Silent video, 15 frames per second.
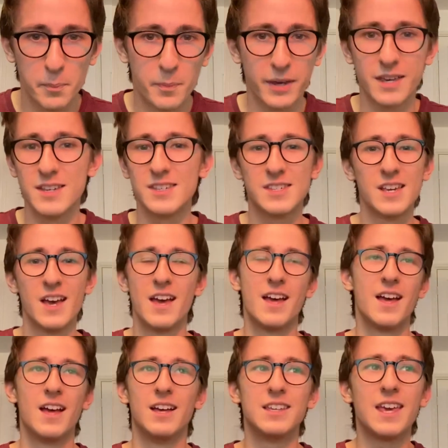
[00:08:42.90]
because,
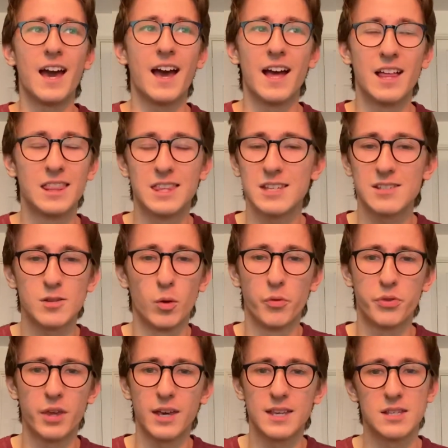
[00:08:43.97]
yeah, this sort of
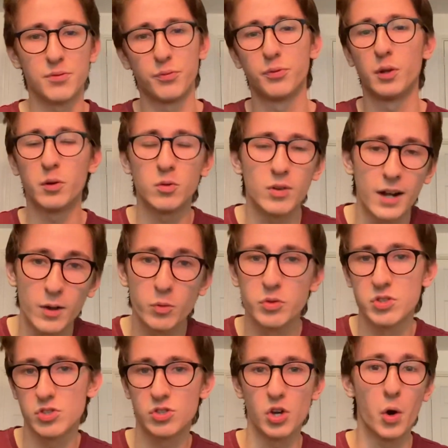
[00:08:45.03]
thing is flung around
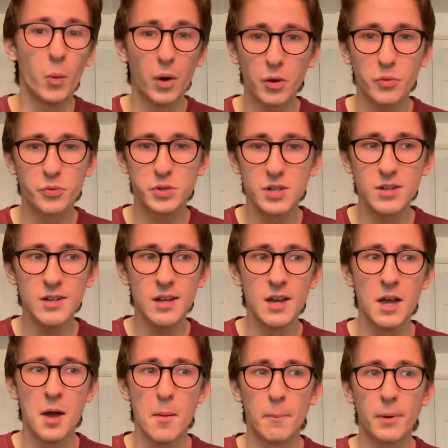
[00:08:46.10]
so often,
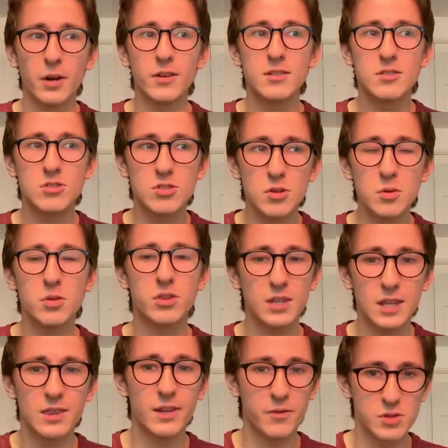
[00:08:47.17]
but I do
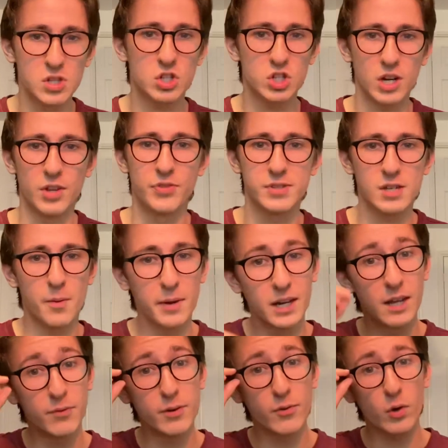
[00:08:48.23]
think there is a chance. I mean,
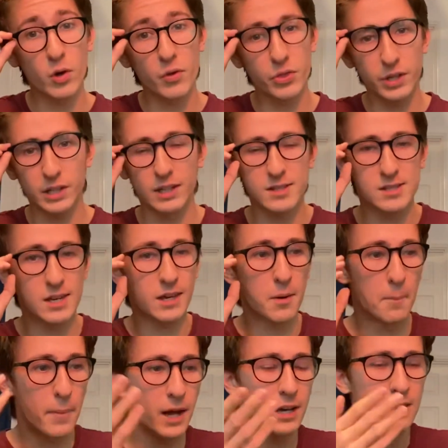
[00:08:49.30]
if you've got the classic
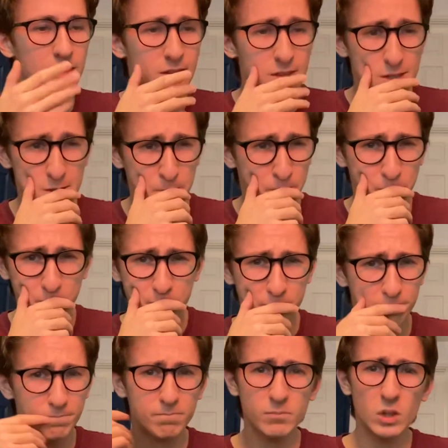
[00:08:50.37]
companions,
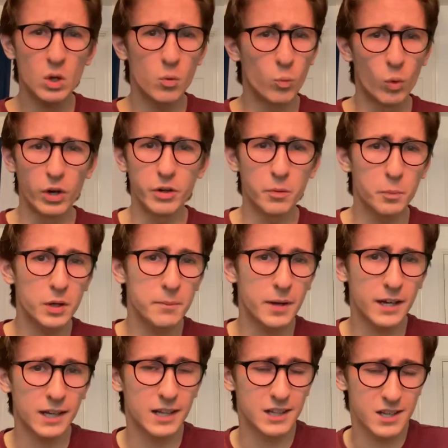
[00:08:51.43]
why not bring
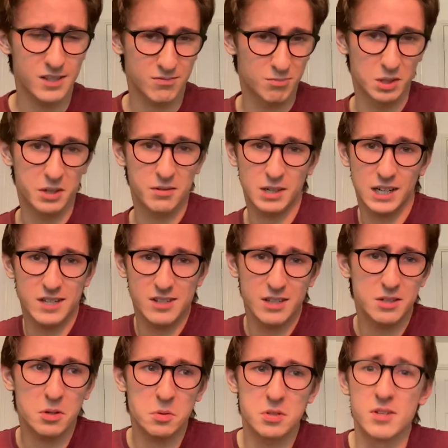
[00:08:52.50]
back classic
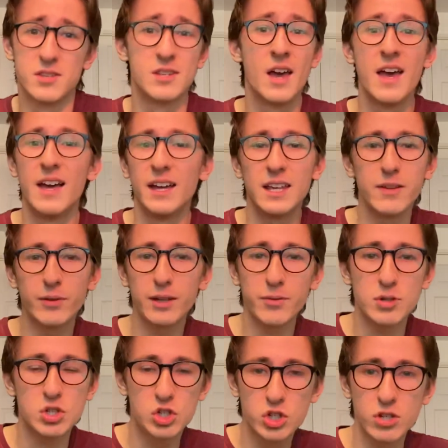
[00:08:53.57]
Doctors, even if
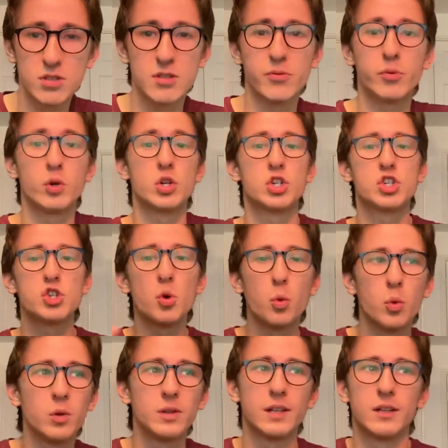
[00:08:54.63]
it's just for a
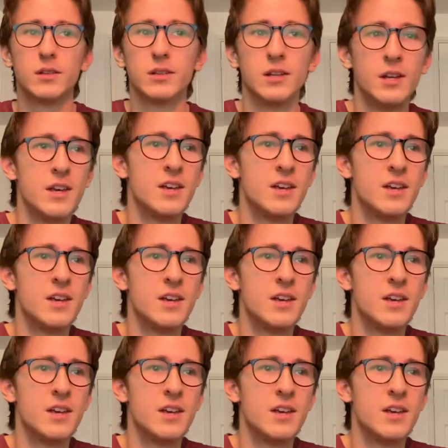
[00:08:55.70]
short little